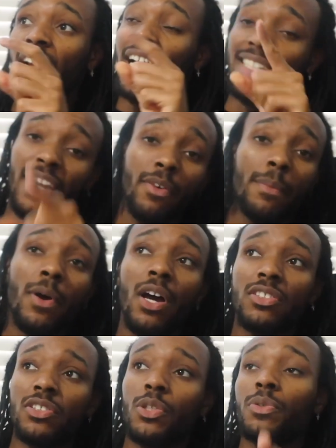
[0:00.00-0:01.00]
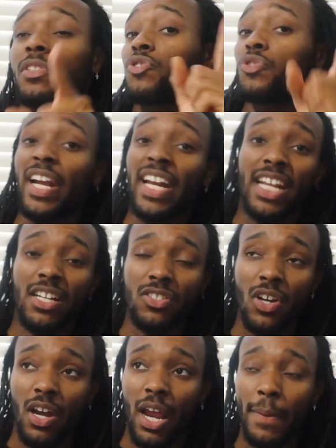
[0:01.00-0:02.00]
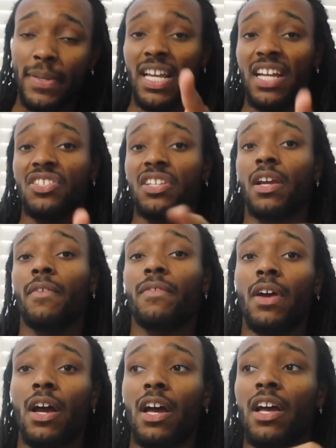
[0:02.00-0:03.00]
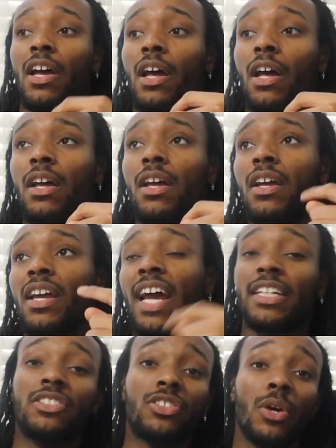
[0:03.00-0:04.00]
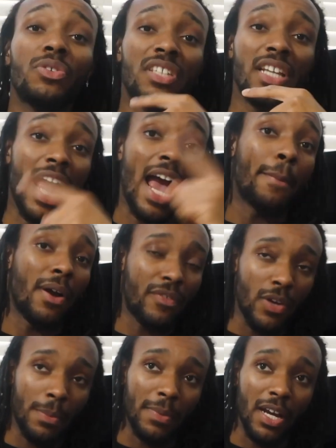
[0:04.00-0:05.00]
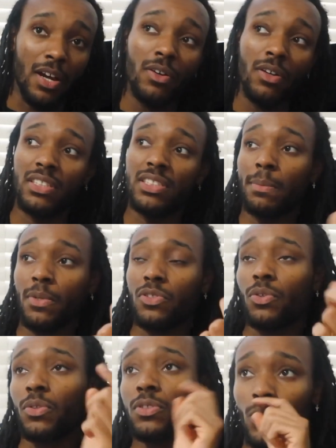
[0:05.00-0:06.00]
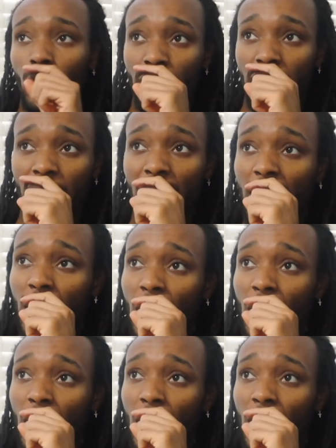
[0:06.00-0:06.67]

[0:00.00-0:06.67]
Another person who was a trainee at the time is actually an associate at my firm now. A similar sort of story.